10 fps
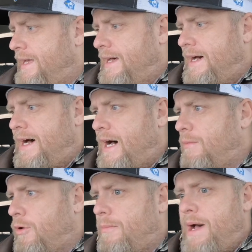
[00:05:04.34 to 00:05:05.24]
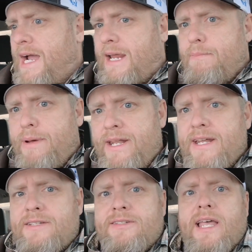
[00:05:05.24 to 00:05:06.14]
We're back in
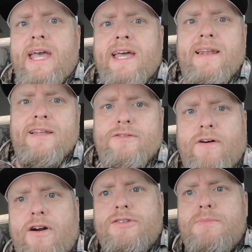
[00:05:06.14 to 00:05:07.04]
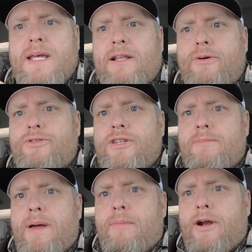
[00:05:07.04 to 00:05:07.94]
business, and as far as me losing the
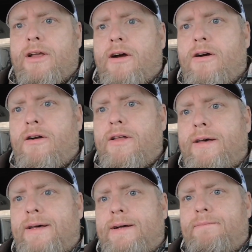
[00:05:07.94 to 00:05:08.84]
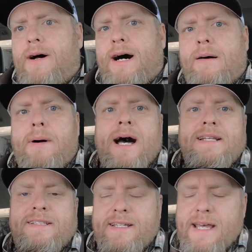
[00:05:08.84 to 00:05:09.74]
memory card, I
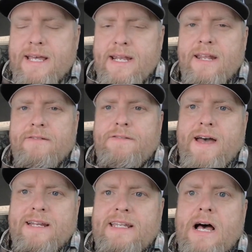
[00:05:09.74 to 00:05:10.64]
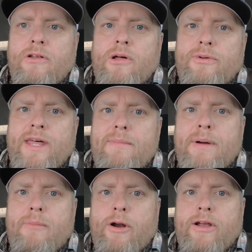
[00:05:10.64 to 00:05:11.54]
did in fact download that
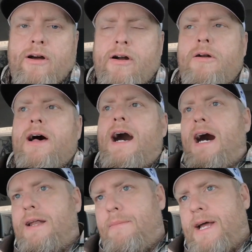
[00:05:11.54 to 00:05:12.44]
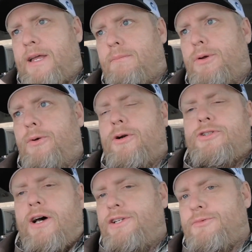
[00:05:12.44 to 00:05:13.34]
memory card onto my computer,
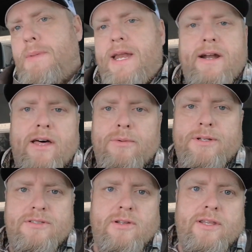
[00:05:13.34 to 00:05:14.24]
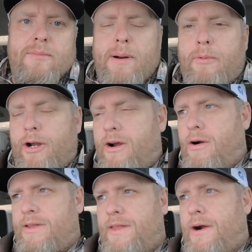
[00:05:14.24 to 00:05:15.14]
so I just made another one, slid the memory
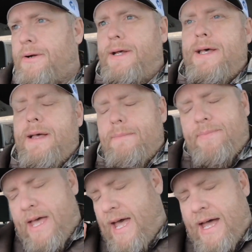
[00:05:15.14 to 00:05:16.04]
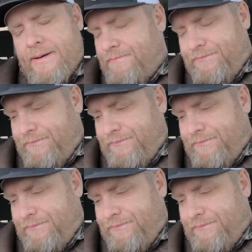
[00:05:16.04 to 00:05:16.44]
card in there, and